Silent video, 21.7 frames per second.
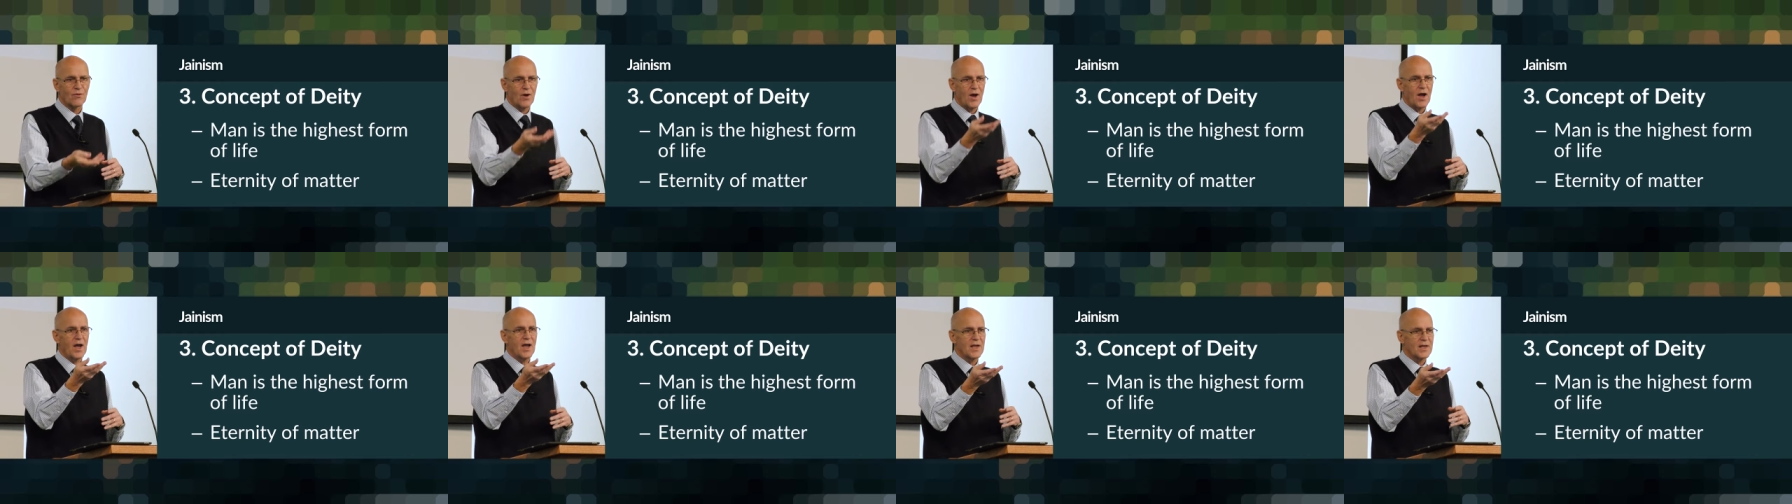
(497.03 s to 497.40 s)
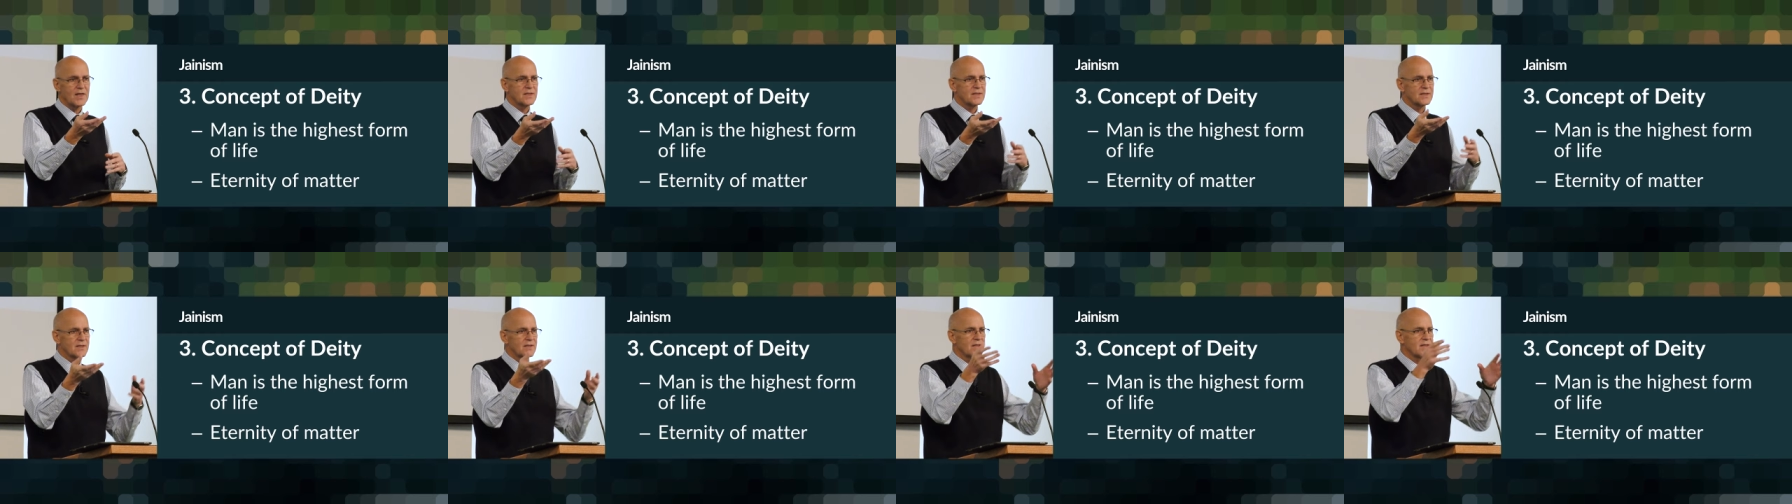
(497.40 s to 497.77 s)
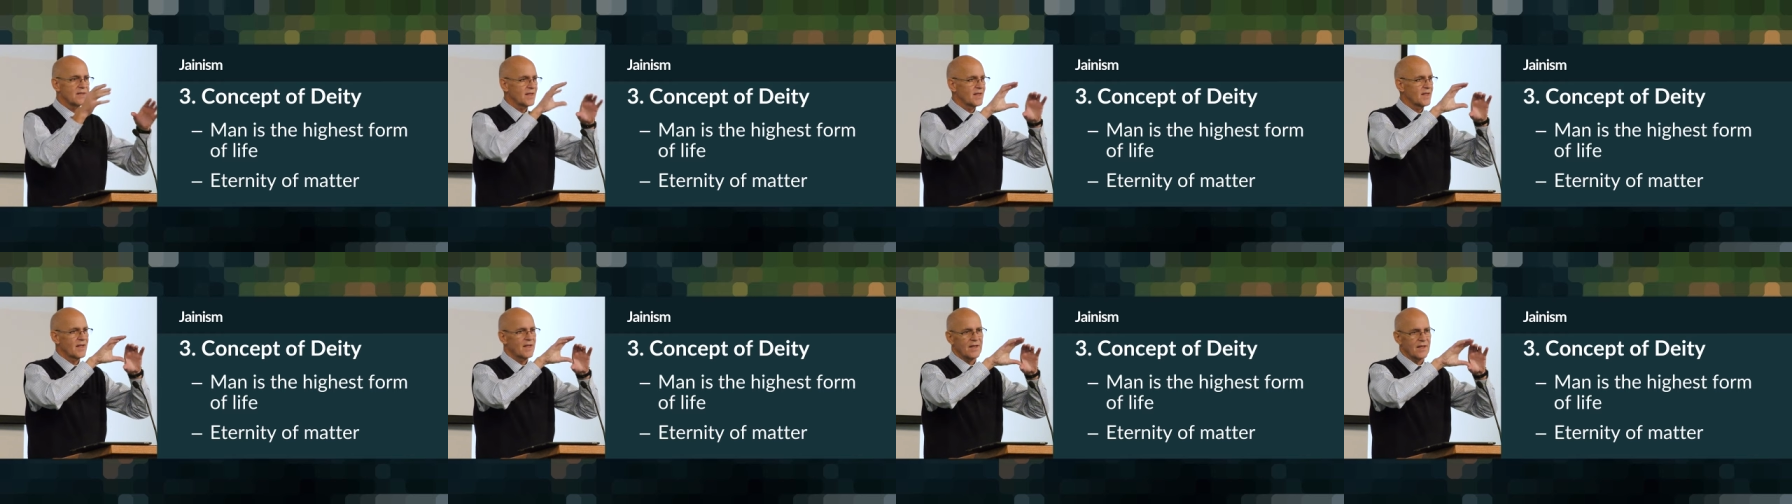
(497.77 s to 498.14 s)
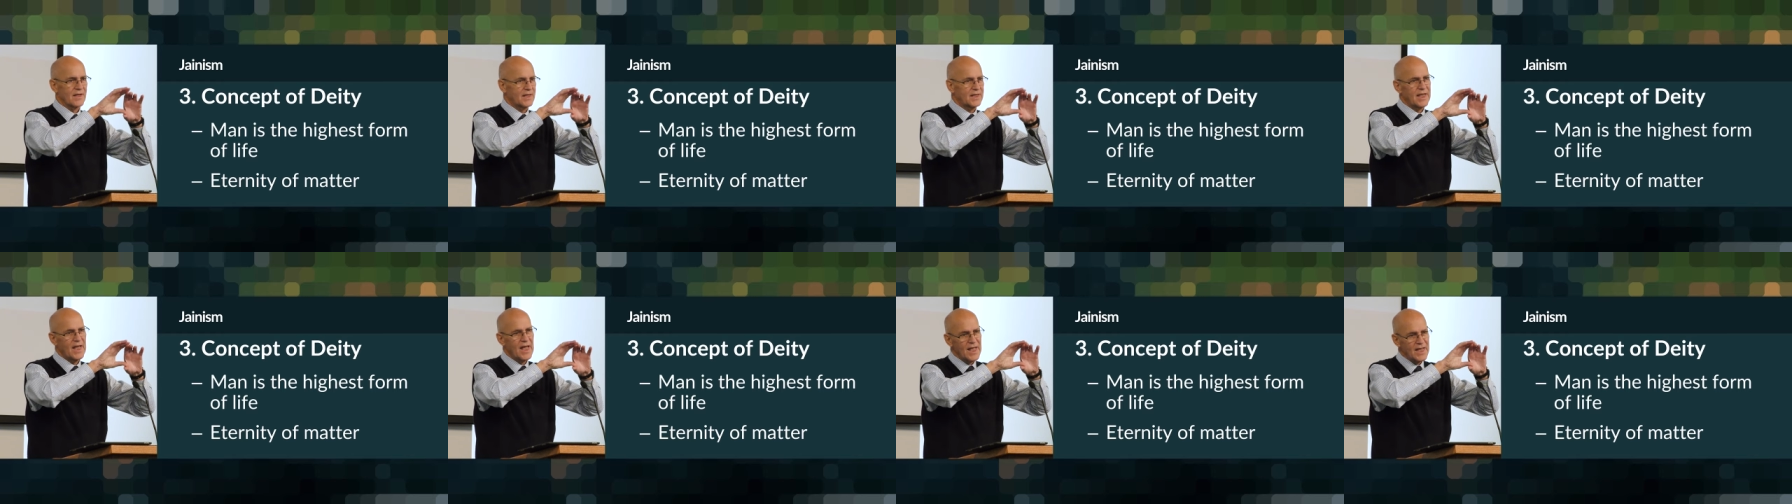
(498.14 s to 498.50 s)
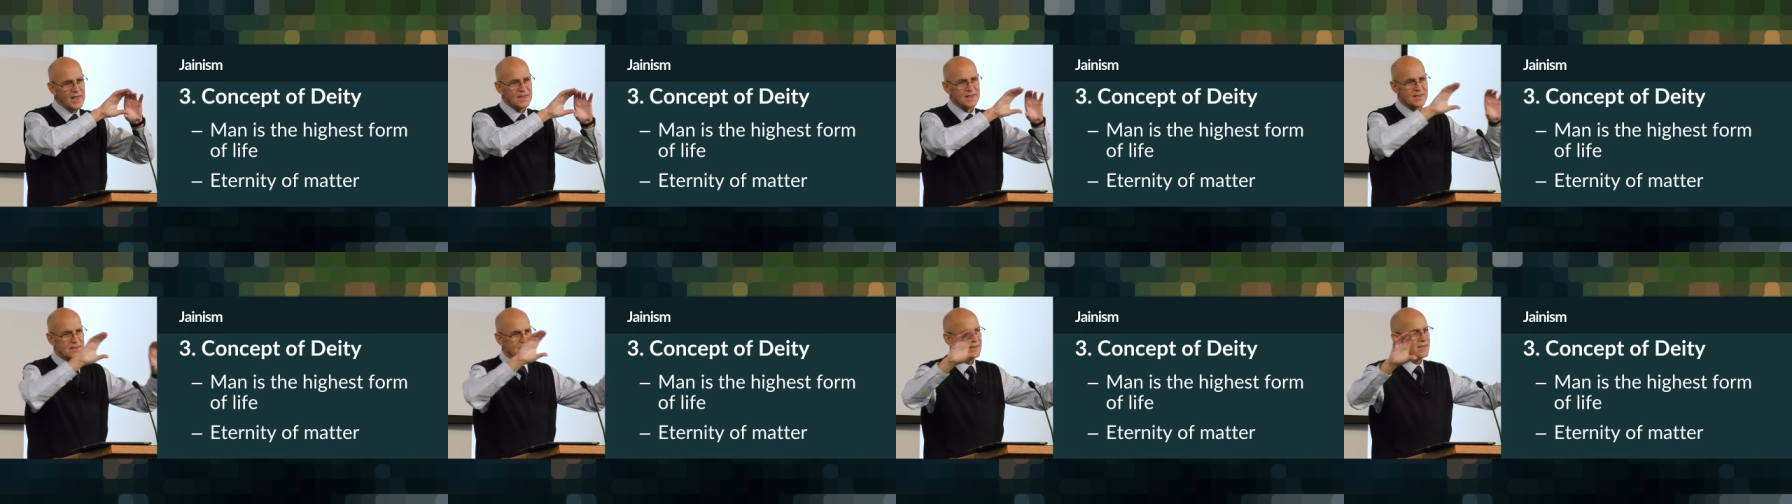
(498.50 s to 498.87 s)
rise to the
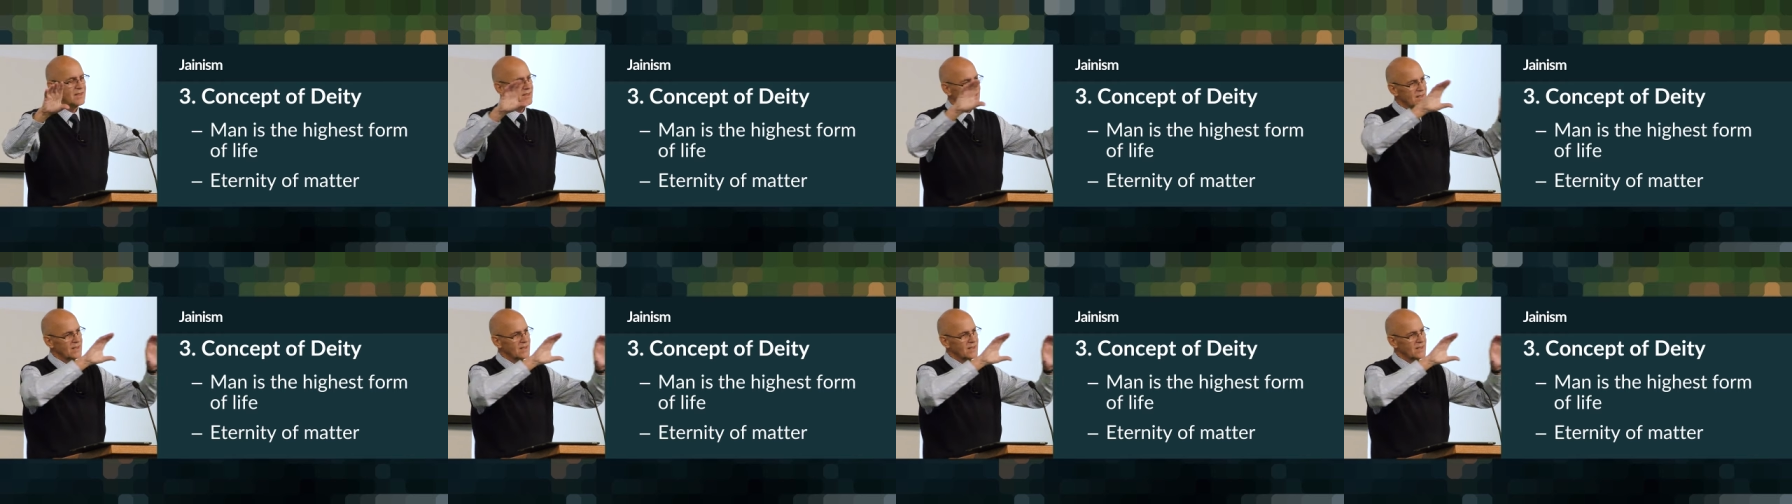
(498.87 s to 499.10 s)
caste,